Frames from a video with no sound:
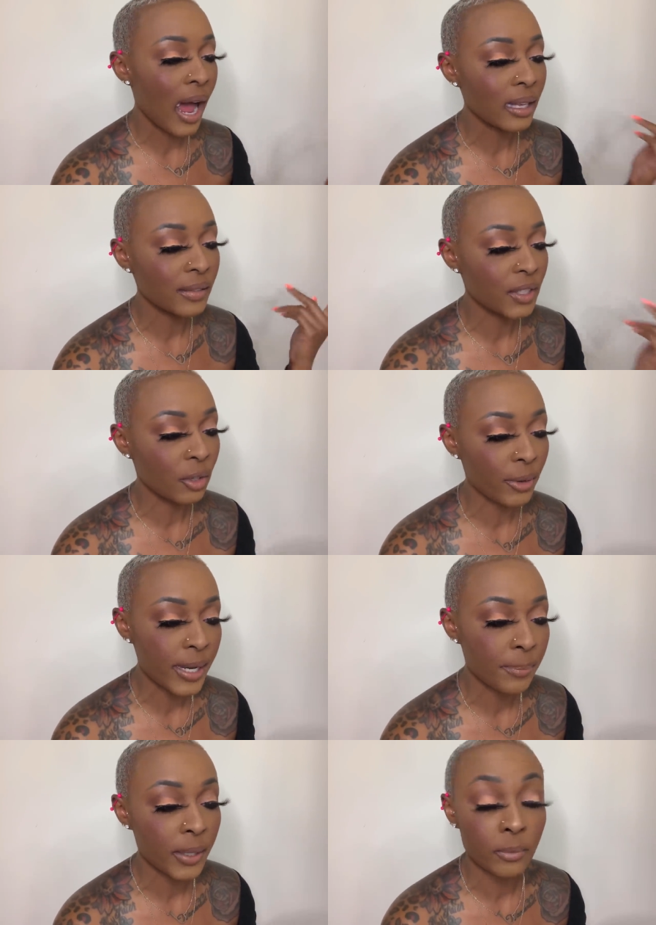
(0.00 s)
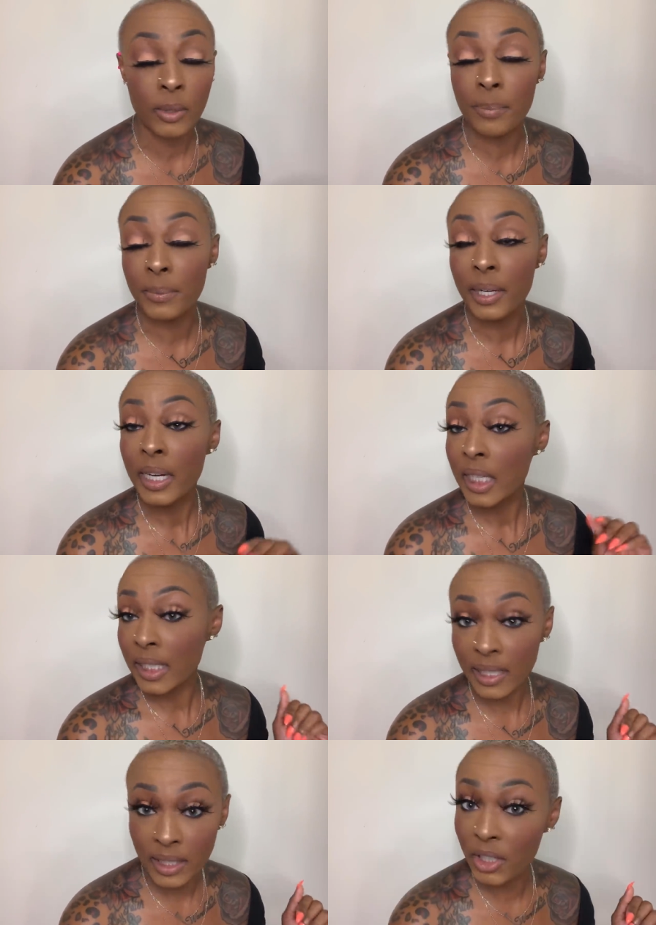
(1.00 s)
I love the grid print romper.
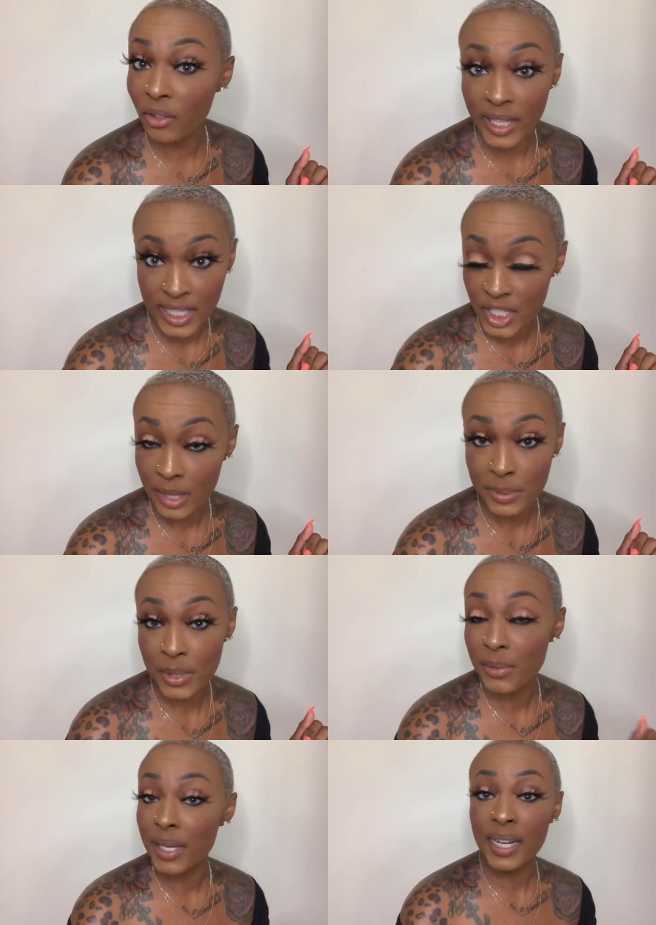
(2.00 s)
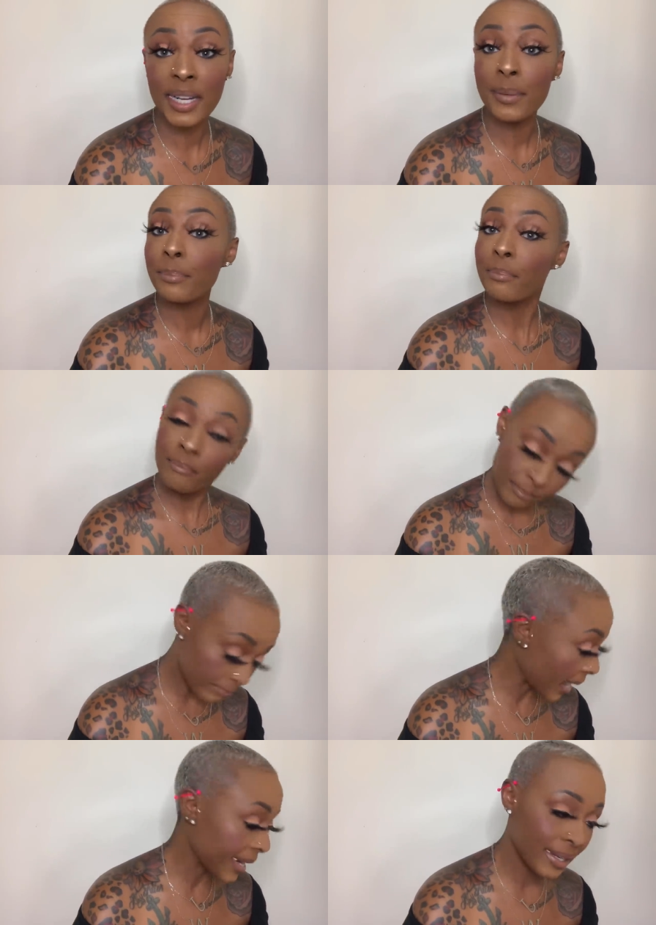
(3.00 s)
That little green jumpsuit, honey,
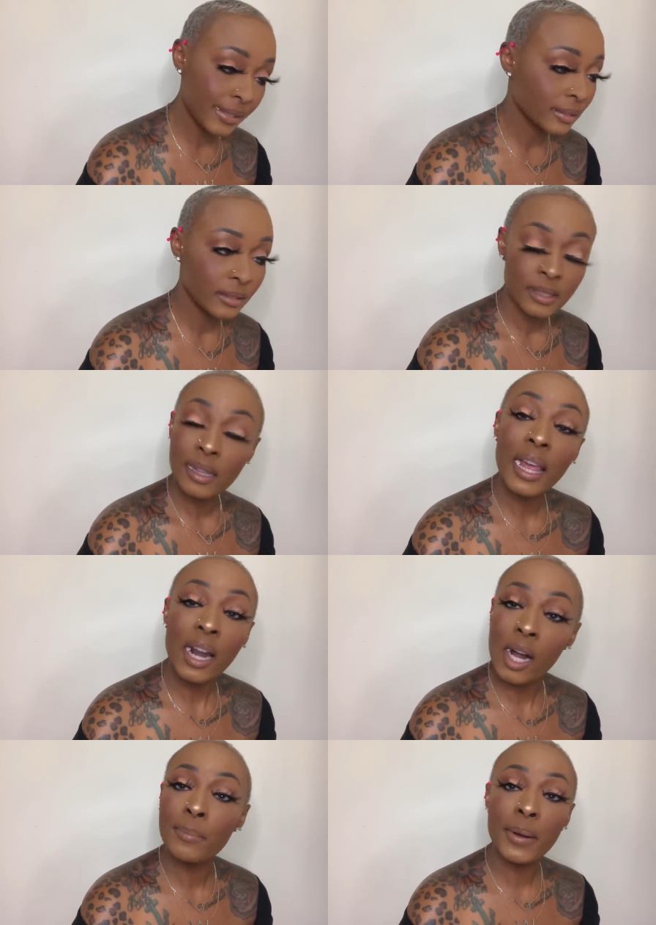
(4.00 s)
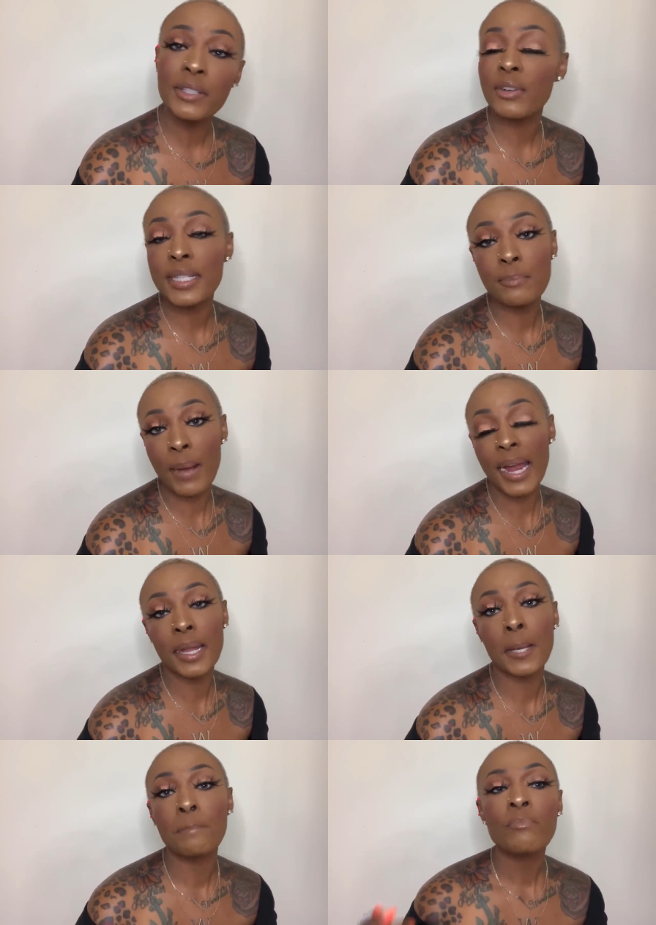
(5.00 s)
banging. That ombre dress,
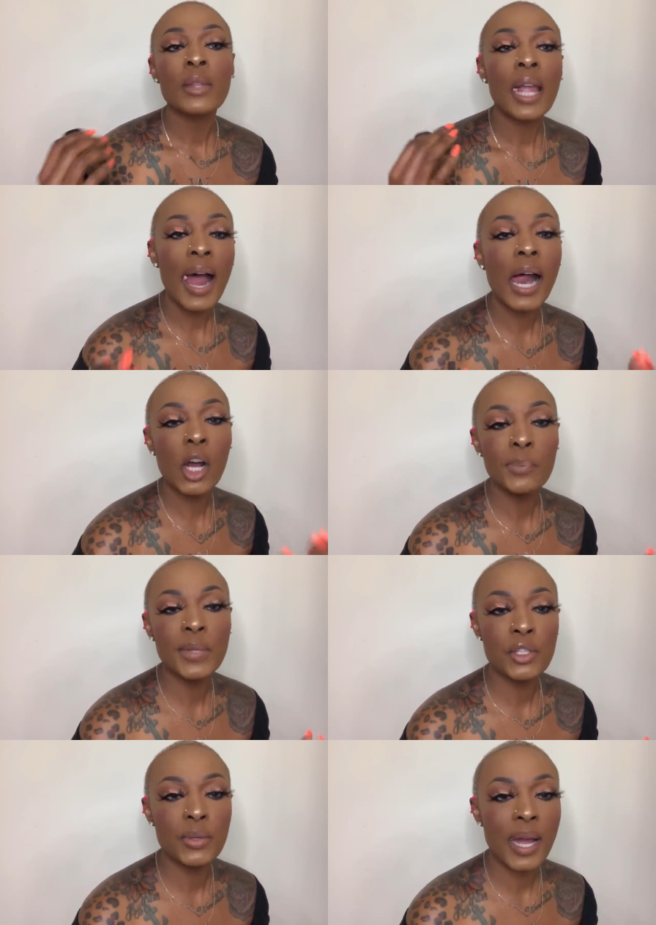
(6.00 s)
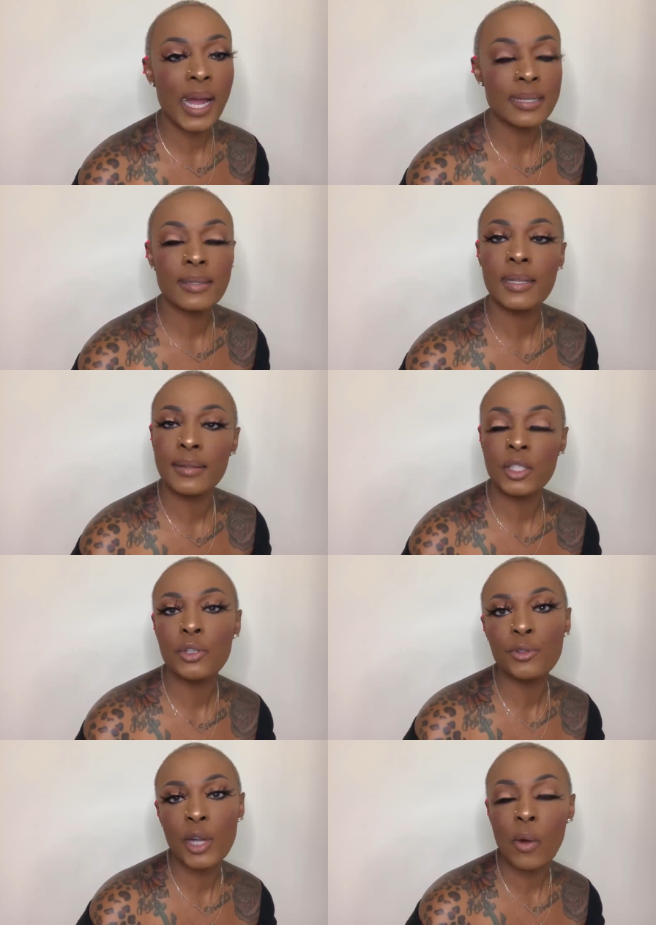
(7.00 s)
banging. I hope that you guys see that
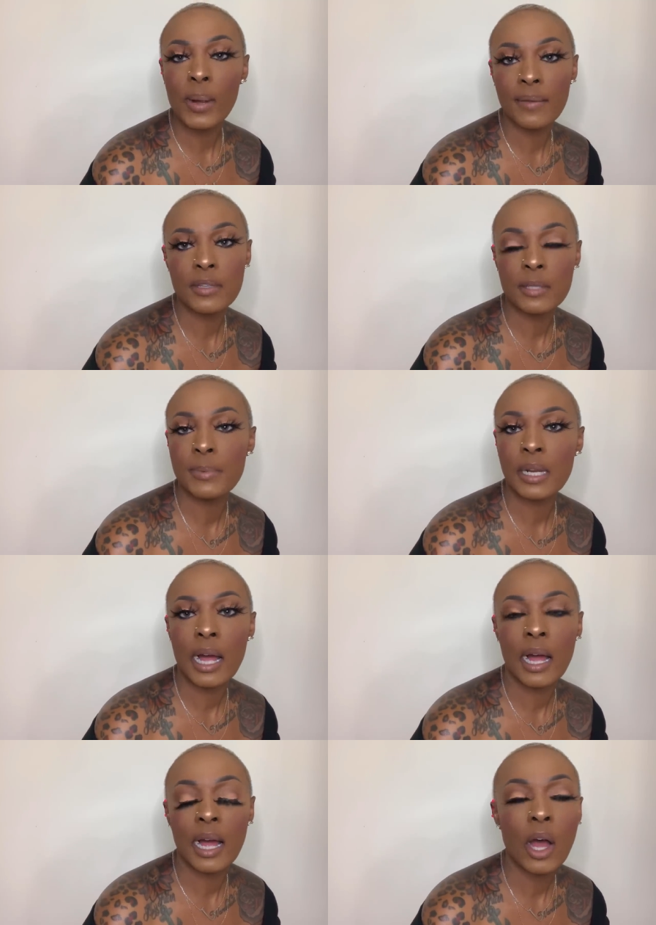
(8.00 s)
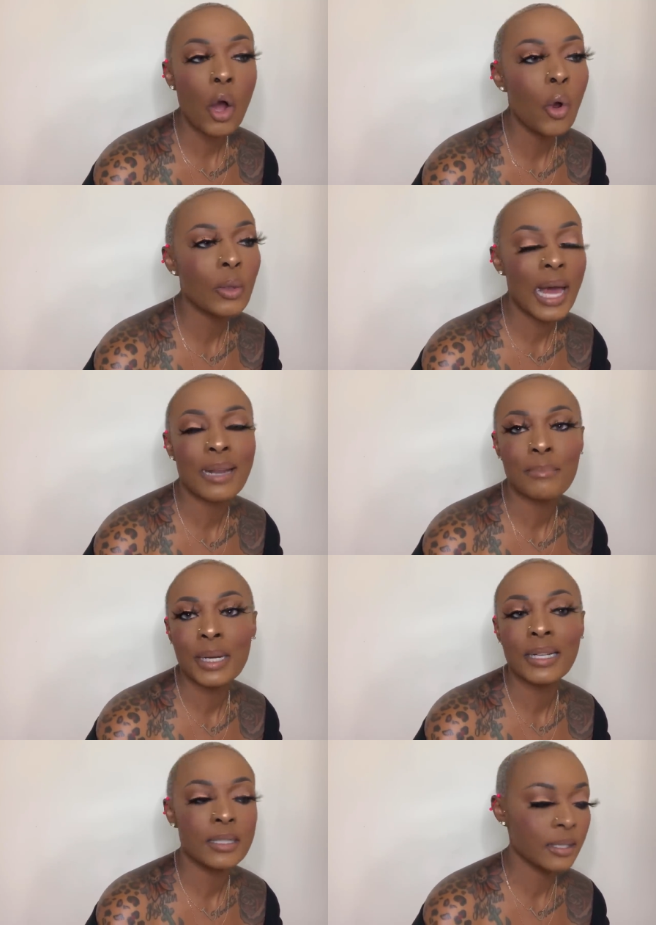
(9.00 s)
you don't have to spend a, a whole lot of
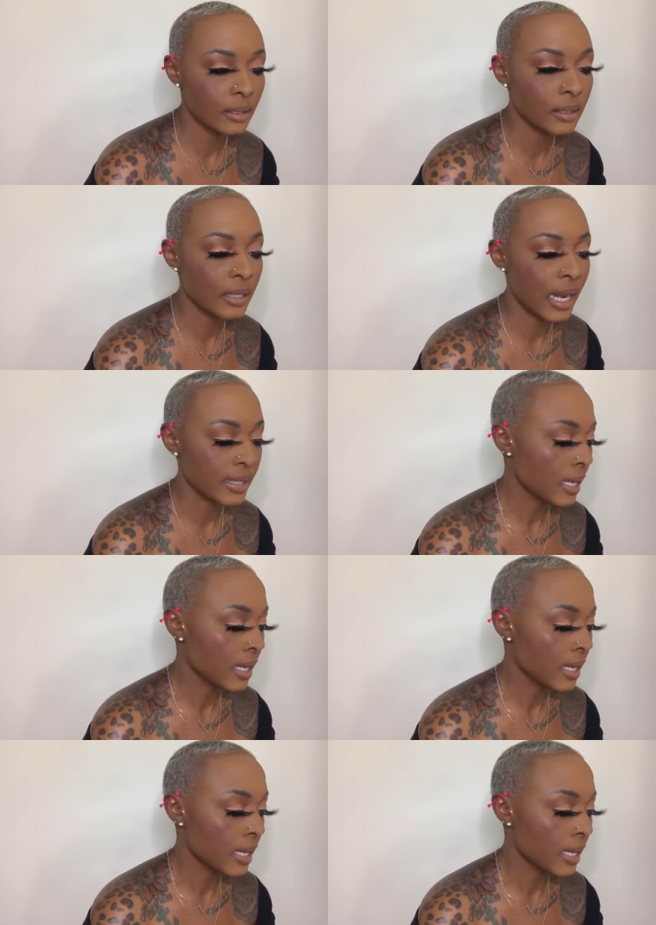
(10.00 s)
money to look nice.